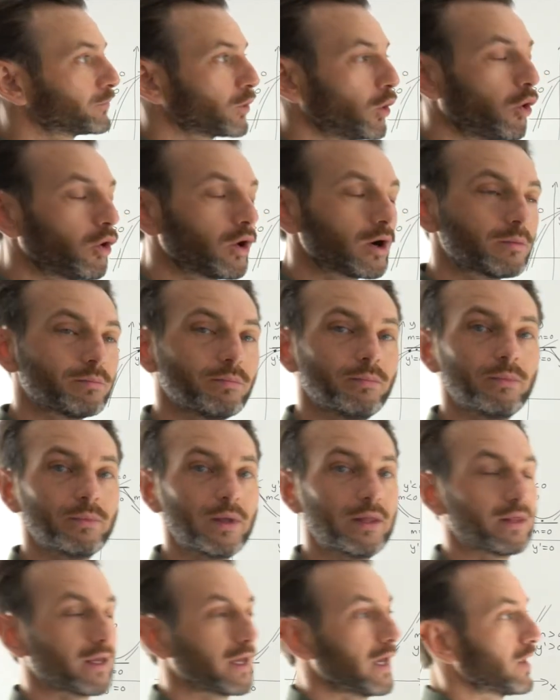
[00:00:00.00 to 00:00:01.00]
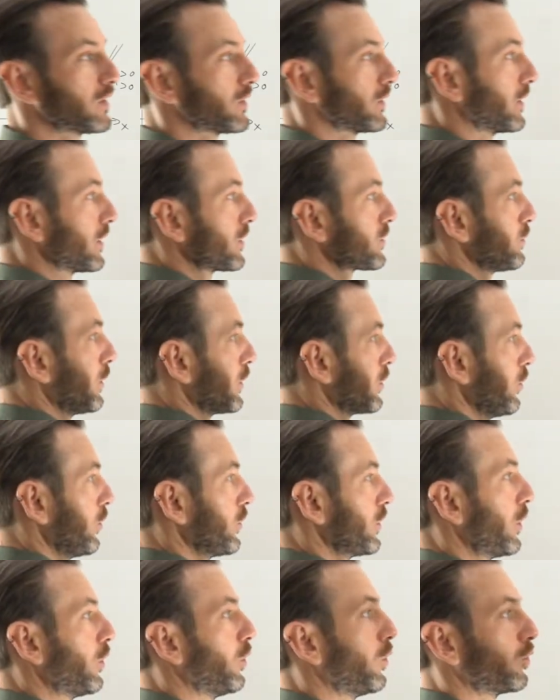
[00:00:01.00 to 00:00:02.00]
or in the case of this one,
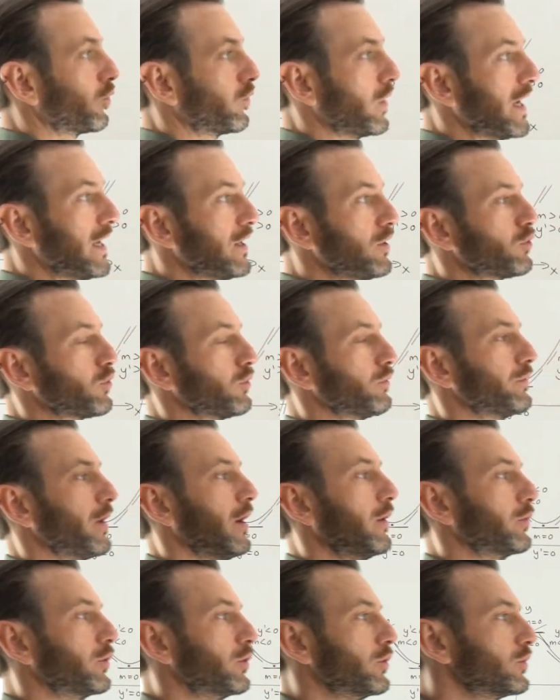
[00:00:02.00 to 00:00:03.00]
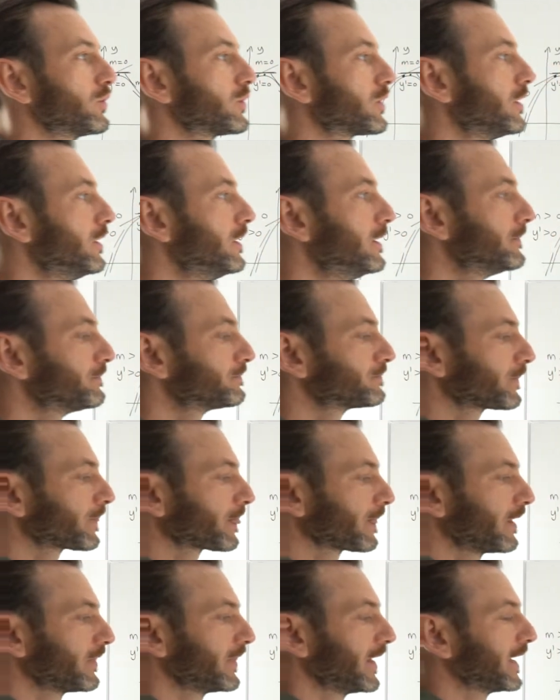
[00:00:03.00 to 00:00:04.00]
on a whole range of values,
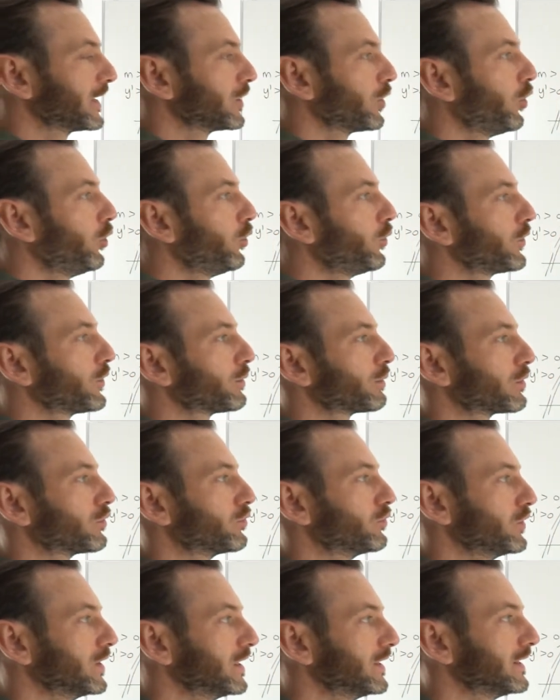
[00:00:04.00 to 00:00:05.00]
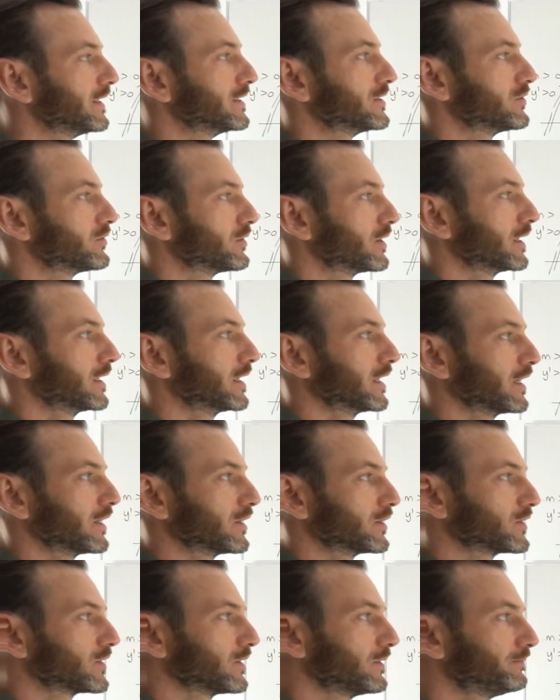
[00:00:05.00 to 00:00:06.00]
then all that we're really doing
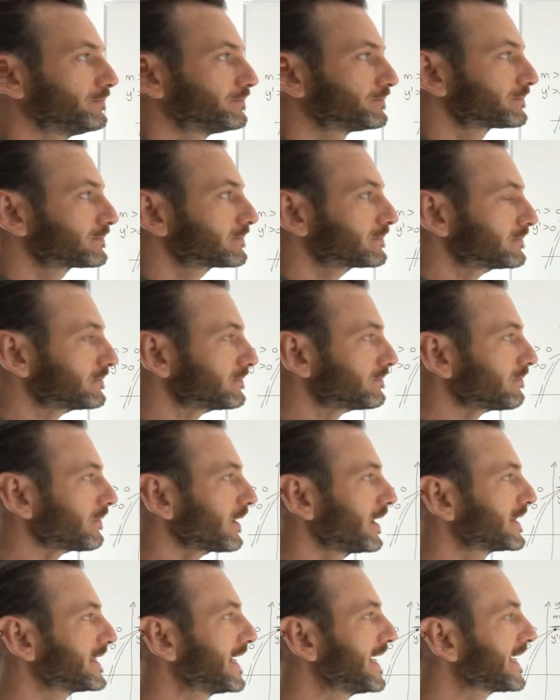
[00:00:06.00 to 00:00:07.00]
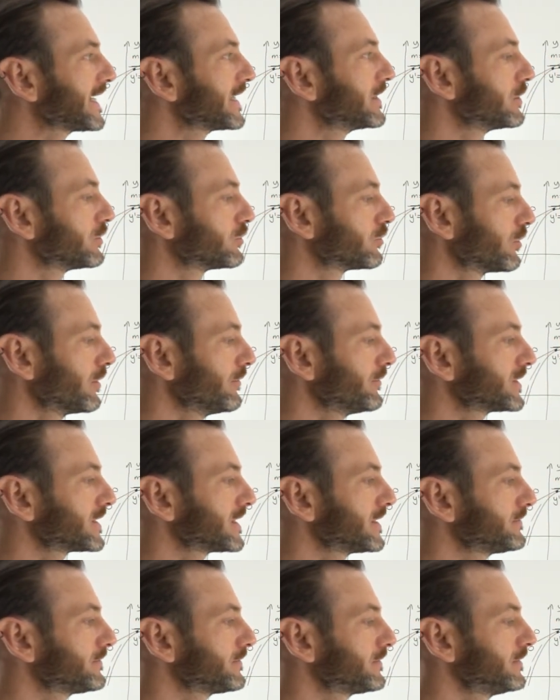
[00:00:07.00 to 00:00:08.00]
is taking the
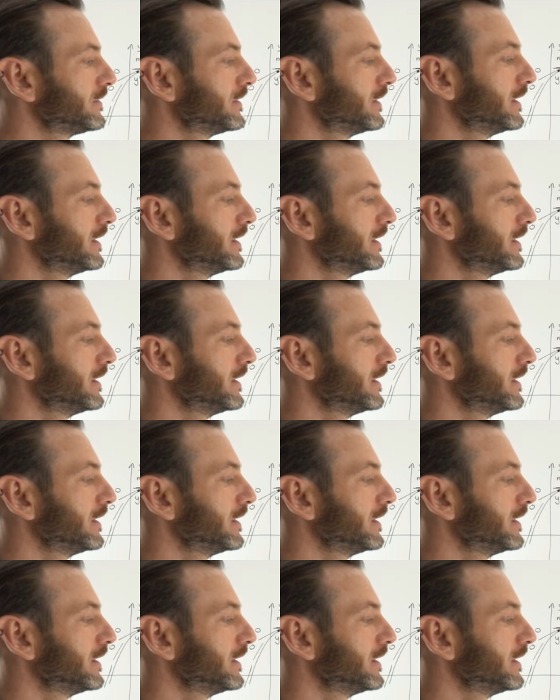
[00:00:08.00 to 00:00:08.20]
derivative